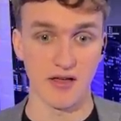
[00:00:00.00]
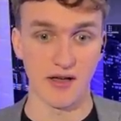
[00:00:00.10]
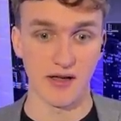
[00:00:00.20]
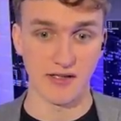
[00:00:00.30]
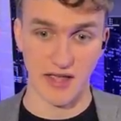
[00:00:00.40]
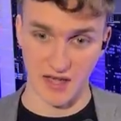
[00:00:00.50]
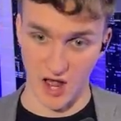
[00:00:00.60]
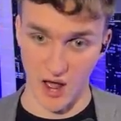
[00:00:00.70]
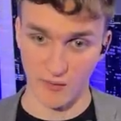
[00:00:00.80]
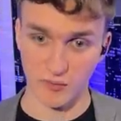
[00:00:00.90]
uh, Katie
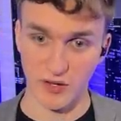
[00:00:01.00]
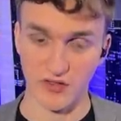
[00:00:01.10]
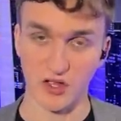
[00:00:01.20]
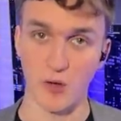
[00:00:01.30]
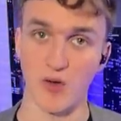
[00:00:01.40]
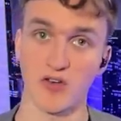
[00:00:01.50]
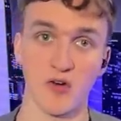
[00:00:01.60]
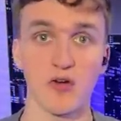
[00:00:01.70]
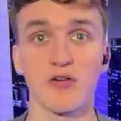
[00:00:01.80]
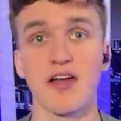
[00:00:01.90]
Hobbs winning the
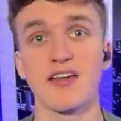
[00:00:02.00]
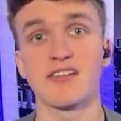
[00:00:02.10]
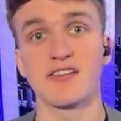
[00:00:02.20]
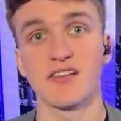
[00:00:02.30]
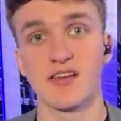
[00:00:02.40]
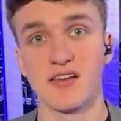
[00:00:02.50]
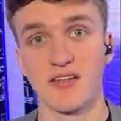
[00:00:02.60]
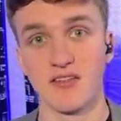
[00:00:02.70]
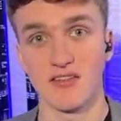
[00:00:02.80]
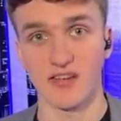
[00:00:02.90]
gubernatorial race.
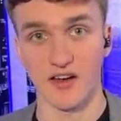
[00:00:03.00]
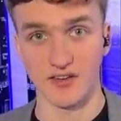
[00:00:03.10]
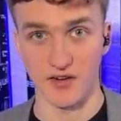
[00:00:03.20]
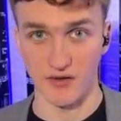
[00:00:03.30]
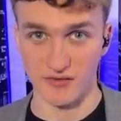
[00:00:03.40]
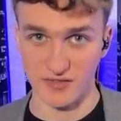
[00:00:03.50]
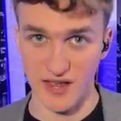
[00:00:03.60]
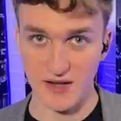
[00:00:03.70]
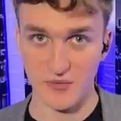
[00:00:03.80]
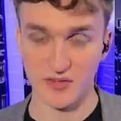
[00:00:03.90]
The Secretary of
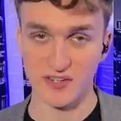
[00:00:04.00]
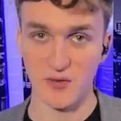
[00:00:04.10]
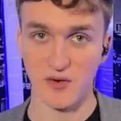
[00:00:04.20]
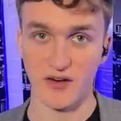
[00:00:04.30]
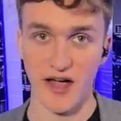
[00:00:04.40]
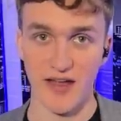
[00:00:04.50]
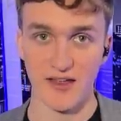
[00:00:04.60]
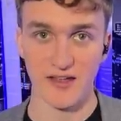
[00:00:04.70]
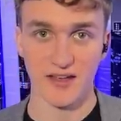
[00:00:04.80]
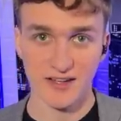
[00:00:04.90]
State was a
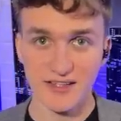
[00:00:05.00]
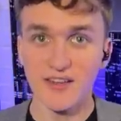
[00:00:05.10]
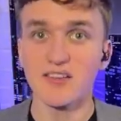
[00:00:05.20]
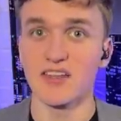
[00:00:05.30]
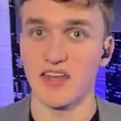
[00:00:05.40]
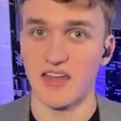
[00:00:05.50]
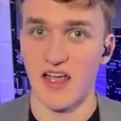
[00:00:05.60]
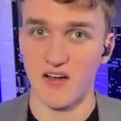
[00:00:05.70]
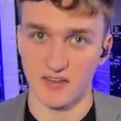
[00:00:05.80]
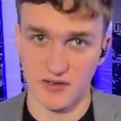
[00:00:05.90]
Democrat. Clearly,
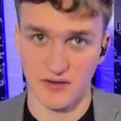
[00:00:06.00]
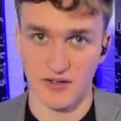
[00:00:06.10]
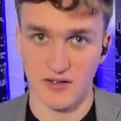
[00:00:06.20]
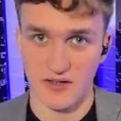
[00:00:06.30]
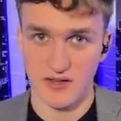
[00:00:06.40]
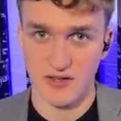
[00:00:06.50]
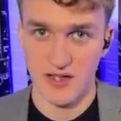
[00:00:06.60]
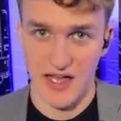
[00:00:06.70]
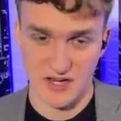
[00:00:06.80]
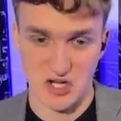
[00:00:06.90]
Arizona
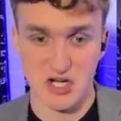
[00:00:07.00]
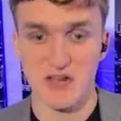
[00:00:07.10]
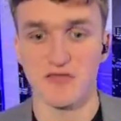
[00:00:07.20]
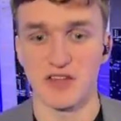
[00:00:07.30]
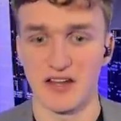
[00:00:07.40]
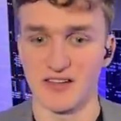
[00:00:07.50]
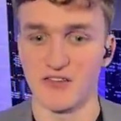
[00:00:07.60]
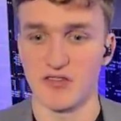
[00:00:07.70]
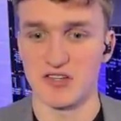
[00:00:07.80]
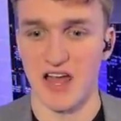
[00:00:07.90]
has shifted, at least
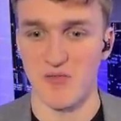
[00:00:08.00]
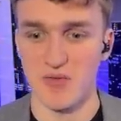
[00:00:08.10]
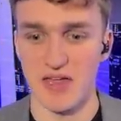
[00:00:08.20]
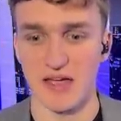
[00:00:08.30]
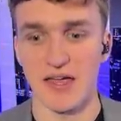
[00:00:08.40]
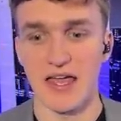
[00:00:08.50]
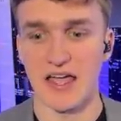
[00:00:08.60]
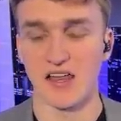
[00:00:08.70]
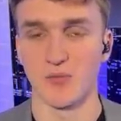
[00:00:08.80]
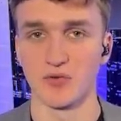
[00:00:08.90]
for the time being,
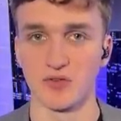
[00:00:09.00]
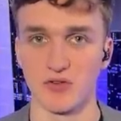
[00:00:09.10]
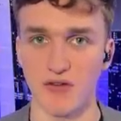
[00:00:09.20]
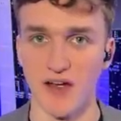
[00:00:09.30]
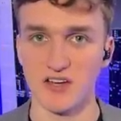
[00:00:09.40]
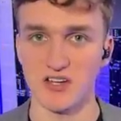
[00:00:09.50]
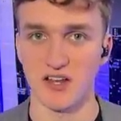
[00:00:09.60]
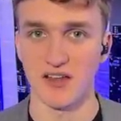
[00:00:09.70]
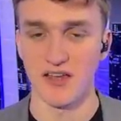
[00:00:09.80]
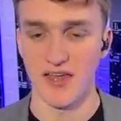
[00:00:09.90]
in a blue
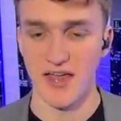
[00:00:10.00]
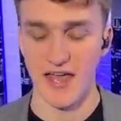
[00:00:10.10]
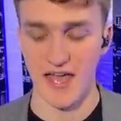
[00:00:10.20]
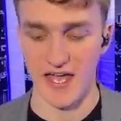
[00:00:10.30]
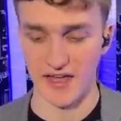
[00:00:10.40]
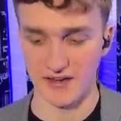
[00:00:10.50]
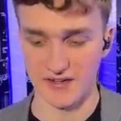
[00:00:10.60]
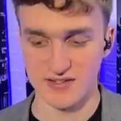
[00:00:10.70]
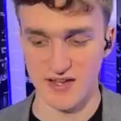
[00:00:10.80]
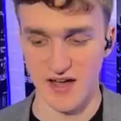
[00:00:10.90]
direction.
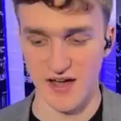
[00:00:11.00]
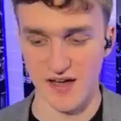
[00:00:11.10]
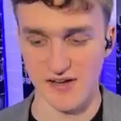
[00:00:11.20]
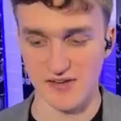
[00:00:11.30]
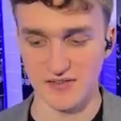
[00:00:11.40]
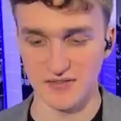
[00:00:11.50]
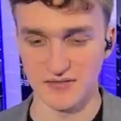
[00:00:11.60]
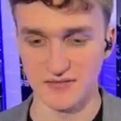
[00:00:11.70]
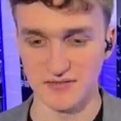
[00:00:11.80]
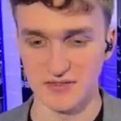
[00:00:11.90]
And uh,
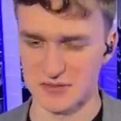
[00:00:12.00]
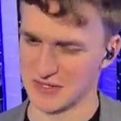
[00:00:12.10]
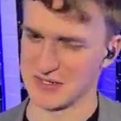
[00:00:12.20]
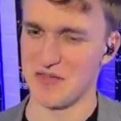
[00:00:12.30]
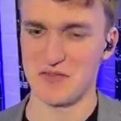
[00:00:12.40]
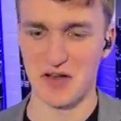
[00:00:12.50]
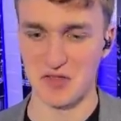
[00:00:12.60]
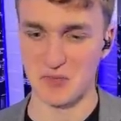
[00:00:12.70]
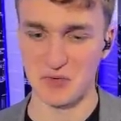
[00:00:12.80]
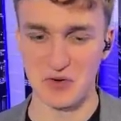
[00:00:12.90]
so that's definitely not
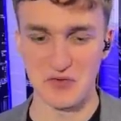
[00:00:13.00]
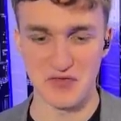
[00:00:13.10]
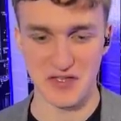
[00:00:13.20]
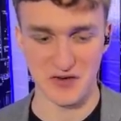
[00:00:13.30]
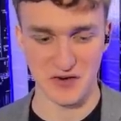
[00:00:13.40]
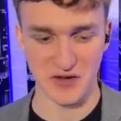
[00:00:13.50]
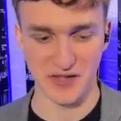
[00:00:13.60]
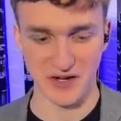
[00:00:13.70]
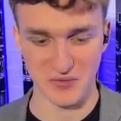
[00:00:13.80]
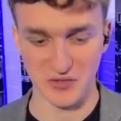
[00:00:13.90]
the proof that your
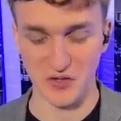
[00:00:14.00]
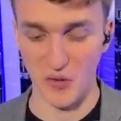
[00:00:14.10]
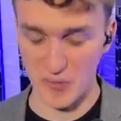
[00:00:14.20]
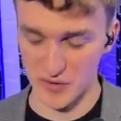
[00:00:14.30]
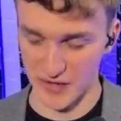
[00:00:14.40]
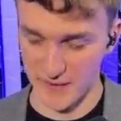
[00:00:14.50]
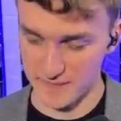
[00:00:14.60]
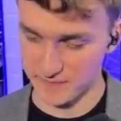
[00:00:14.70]
election was stolen, but okay.